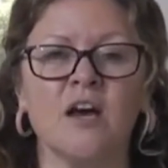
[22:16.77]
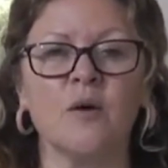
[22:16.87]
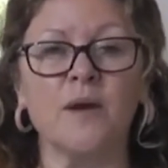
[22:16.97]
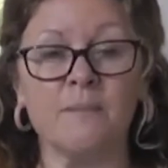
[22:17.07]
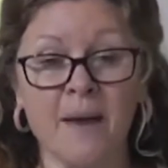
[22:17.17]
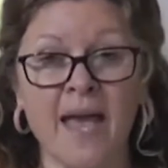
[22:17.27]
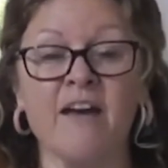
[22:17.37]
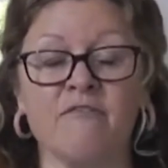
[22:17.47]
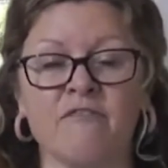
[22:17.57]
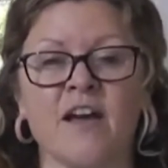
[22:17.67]
We may
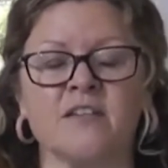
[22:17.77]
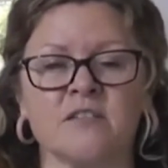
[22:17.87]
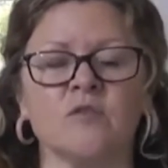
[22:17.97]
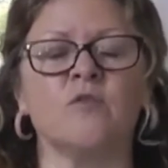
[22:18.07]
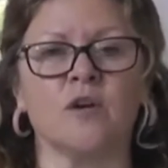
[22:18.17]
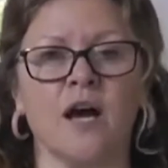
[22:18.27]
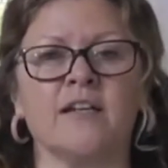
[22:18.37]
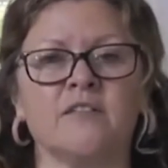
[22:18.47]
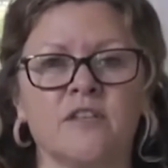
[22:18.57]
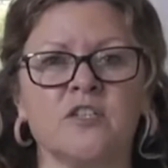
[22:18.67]
have faced all
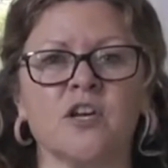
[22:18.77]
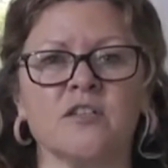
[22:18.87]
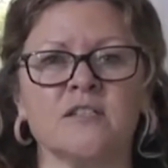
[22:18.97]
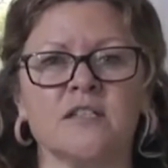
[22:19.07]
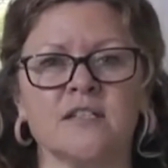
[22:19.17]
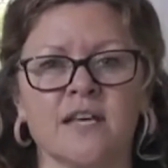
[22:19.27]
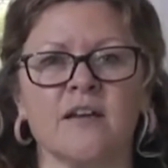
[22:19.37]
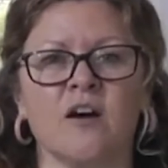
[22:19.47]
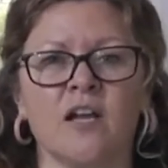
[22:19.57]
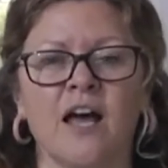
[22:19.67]
kinds of injustice in
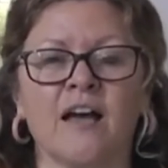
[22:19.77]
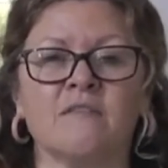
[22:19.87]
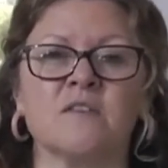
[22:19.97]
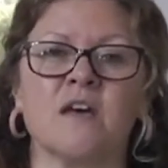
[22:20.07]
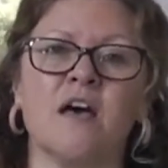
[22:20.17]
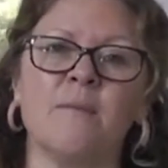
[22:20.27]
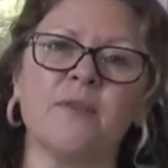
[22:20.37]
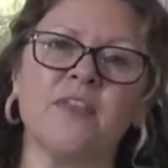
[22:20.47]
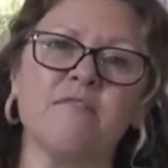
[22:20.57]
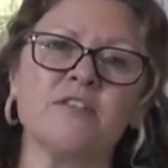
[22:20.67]
our lives.
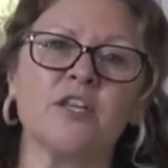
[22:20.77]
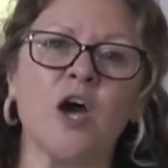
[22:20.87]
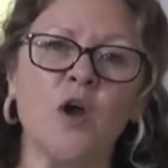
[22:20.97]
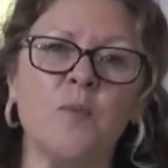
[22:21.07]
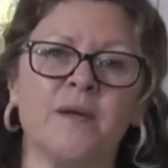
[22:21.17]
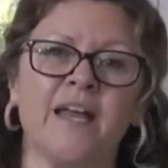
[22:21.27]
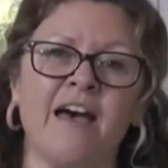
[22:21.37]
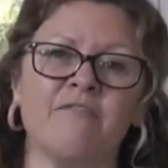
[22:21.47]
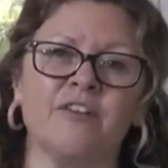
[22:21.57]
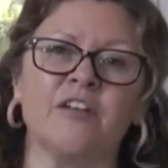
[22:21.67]
But there is an open
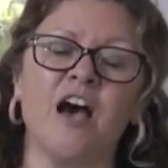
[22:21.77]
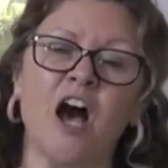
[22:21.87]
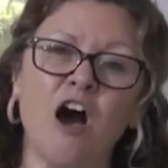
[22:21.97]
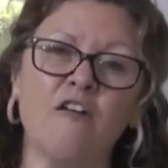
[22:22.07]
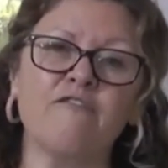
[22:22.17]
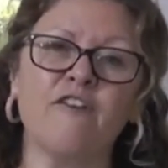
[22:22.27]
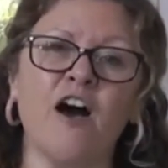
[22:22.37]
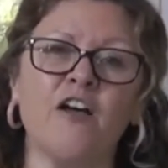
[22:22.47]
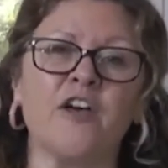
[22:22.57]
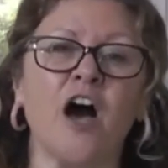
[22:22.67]
heaven. Our
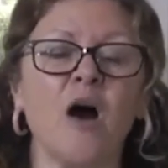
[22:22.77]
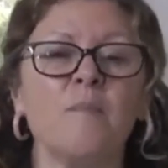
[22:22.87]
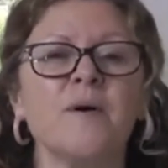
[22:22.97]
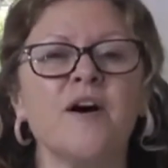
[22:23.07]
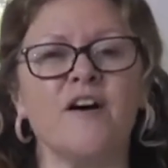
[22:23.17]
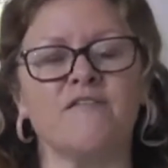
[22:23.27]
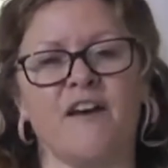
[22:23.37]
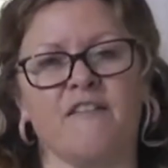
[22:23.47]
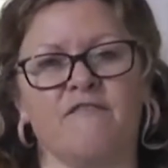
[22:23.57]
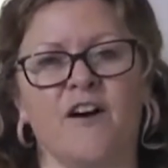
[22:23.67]
Father, our perfect
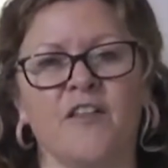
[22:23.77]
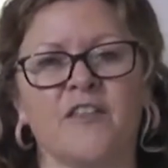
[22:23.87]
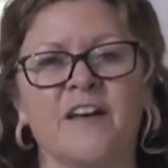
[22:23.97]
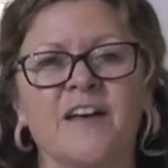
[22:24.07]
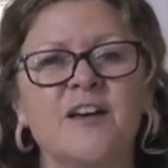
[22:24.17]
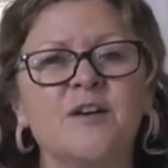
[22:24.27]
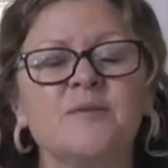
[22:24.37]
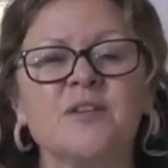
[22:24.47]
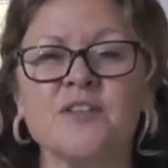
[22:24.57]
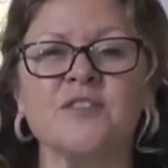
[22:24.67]
Father, who
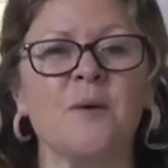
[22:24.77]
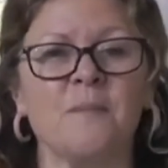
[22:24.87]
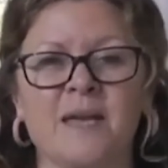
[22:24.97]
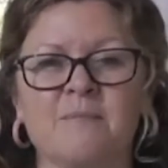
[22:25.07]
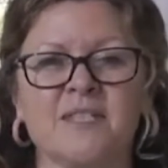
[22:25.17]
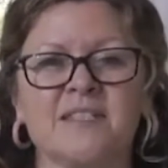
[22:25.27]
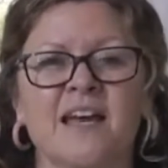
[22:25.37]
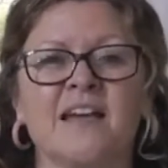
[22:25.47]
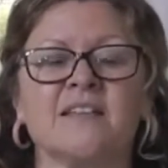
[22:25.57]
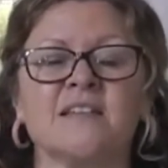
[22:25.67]
does not make
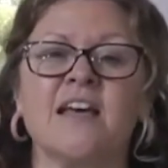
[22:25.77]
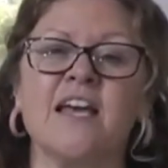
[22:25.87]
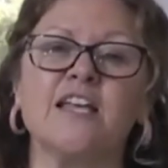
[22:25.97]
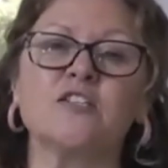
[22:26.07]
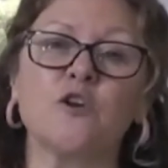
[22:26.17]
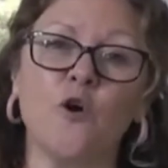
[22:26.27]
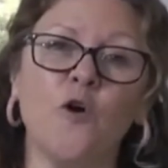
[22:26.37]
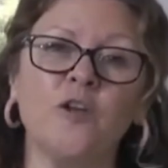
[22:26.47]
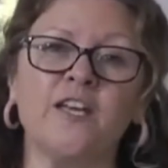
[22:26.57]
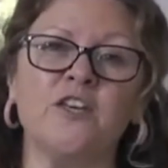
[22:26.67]
mistakes, is
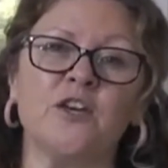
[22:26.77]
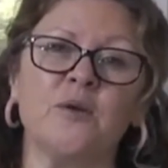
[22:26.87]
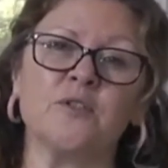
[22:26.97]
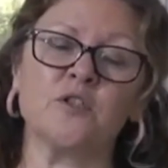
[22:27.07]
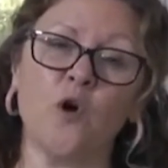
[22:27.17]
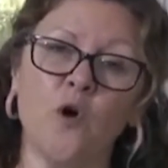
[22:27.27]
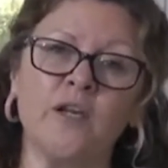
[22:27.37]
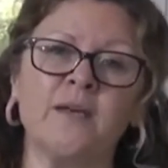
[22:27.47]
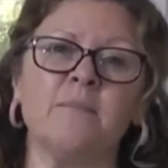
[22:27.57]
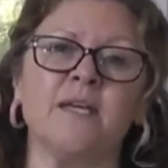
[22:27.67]
calling you, he's
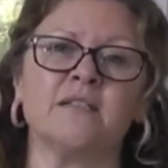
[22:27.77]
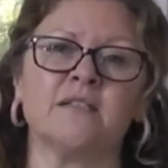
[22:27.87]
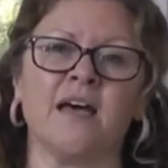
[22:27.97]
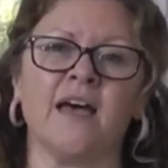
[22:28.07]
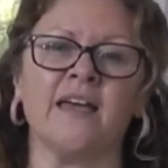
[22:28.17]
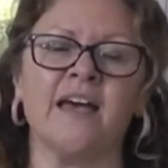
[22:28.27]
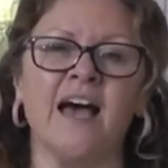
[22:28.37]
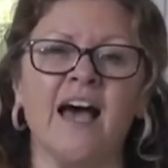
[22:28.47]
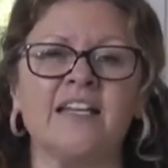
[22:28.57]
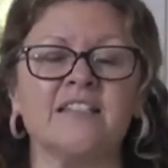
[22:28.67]
calling me today,
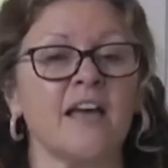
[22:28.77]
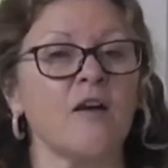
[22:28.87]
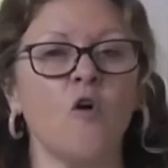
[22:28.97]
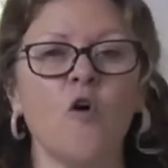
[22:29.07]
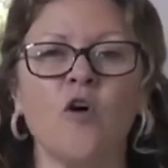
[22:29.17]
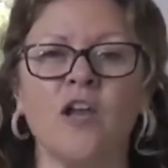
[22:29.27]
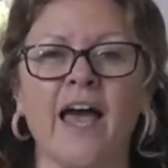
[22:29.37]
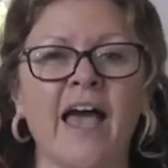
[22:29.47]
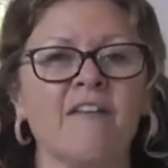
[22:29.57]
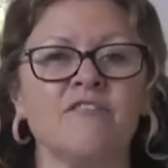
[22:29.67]
and he's saying, all
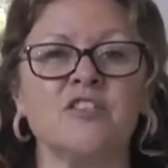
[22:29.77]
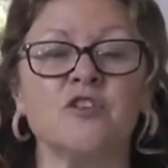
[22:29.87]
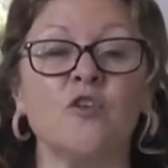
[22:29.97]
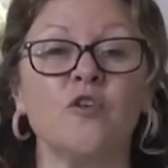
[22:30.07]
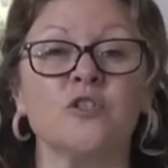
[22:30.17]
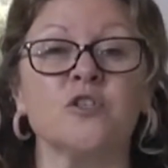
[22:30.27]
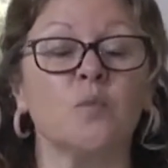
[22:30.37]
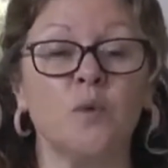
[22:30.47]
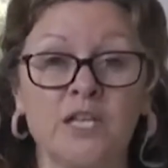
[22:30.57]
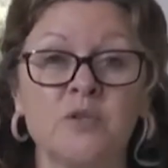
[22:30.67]
I have is yours.
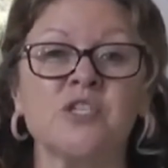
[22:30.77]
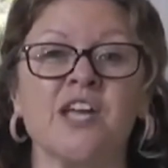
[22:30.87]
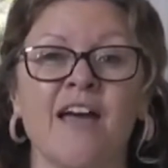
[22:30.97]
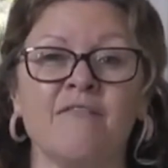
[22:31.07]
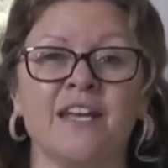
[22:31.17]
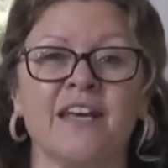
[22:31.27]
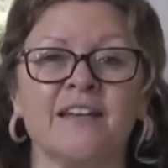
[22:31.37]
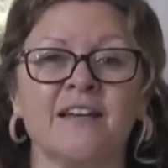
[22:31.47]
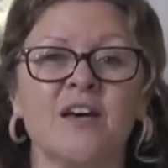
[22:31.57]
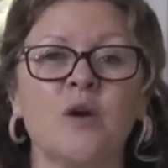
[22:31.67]
Will you share in it?
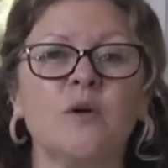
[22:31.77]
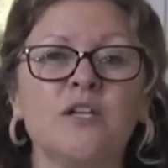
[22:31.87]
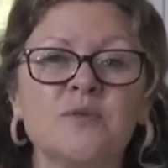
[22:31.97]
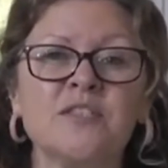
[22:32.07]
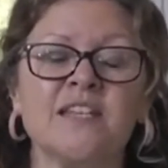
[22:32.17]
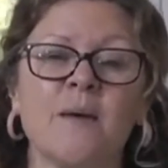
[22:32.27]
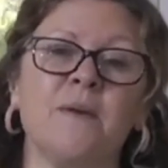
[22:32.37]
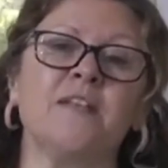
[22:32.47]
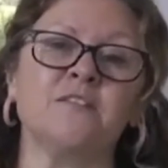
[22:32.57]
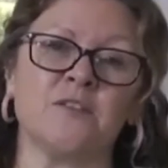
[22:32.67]
Will you step
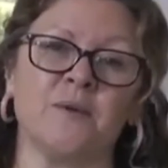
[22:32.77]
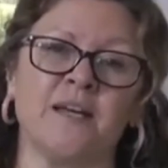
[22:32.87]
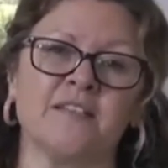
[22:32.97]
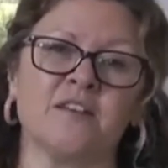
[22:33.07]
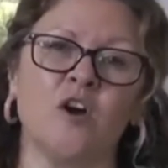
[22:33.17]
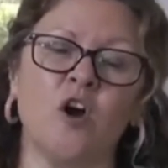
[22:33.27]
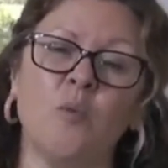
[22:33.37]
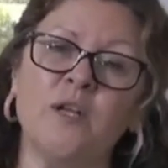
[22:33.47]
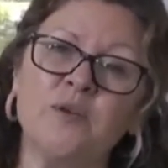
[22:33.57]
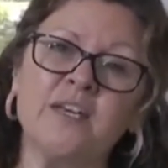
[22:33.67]
into it? Or
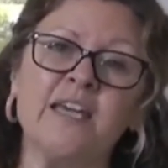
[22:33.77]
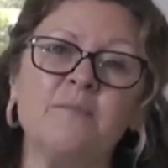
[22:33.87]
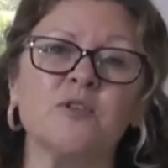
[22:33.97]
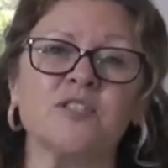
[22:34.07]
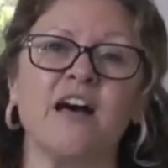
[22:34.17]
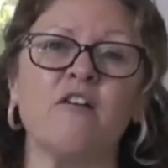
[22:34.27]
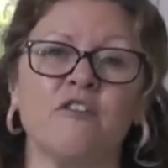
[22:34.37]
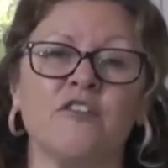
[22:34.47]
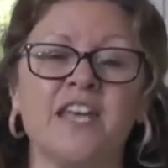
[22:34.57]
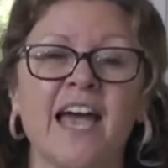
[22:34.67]
will you keep yourself
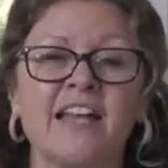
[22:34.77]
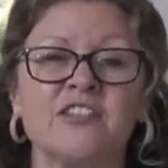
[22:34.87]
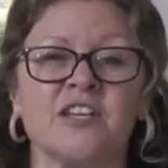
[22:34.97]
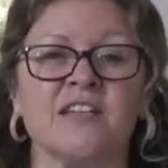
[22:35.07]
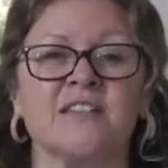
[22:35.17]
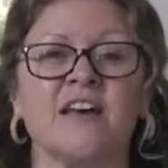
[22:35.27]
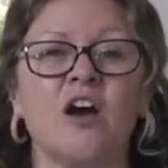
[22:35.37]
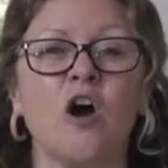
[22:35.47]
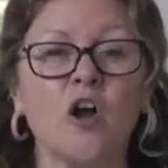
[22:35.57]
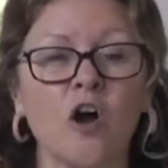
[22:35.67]
on the edges,
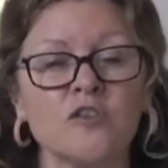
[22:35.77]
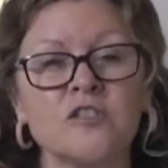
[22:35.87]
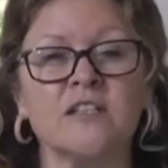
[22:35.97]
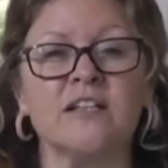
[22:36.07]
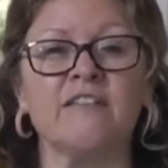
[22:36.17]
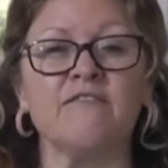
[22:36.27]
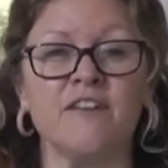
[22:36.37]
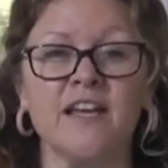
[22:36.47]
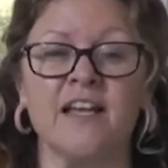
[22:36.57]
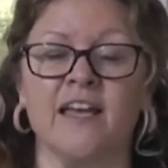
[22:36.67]
constantly
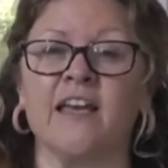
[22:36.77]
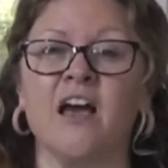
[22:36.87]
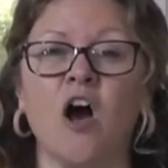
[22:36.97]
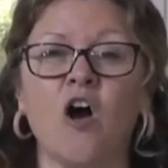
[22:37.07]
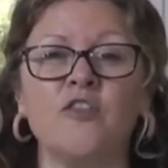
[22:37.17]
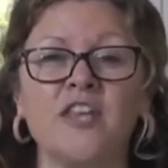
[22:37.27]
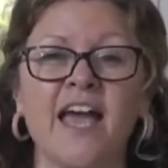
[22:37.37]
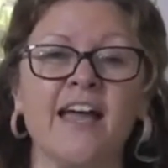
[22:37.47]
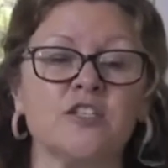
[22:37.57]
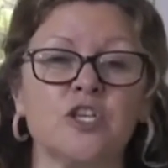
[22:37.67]
feeling on the
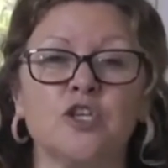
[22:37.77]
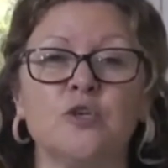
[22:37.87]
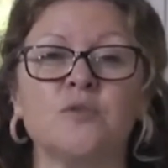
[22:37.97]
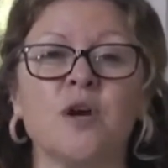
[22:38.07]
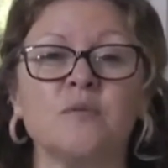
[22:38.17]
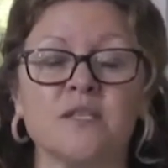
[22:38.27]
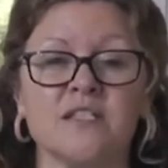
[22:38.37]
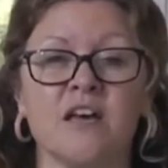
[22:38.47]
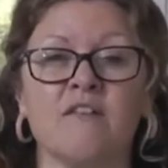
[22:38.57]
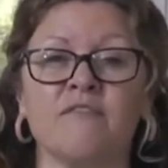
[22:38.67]
edge that you don't
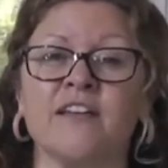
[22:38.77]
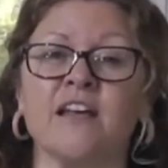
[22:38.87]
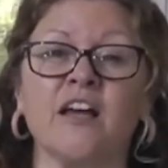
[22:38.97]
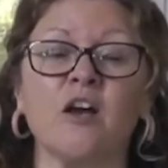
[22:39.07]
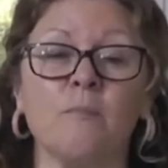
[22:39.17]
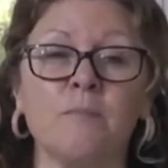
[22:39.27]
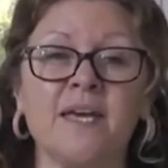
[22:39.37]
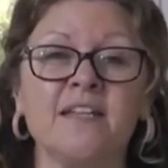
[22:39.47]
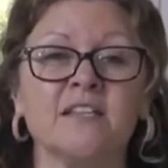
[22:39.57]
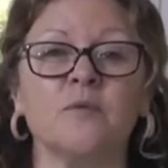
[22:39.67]
deserve it and
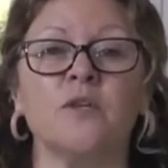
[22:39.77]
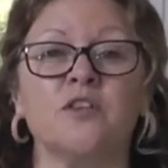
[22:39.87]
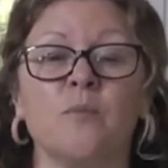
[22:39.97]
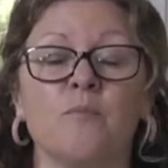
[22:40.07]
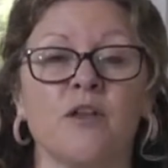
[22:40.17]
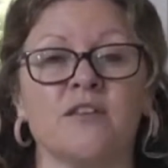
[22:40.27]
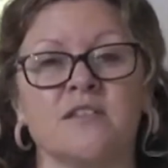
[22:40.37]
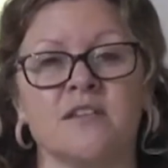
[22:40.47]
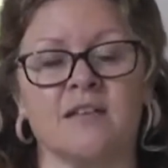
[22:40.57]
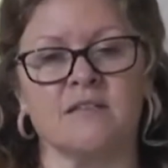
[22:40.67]
competing with your
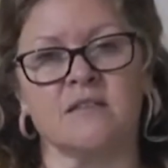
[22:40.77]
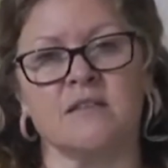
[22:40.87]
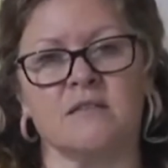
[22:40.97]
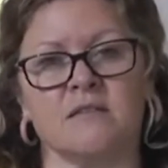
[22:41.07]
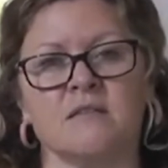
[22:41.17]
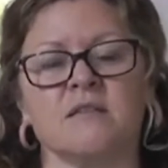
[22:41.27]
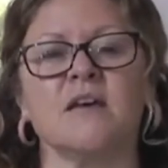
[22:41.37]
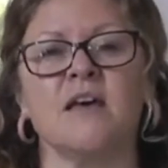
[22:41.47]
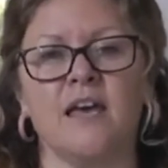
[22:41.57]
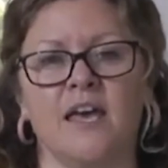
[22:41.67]
brothers and sisters
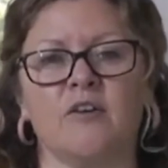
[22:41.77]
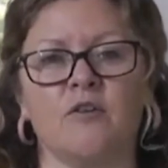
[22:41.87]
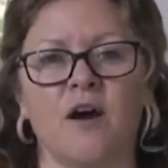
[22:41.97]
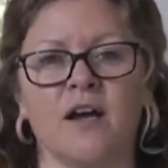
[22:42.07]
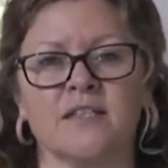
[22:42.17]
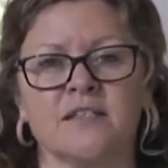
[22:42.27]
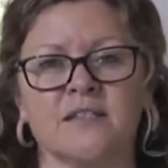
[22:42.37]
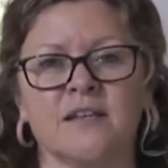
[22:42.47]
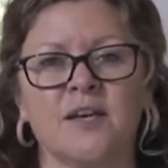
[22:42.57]
in Christ?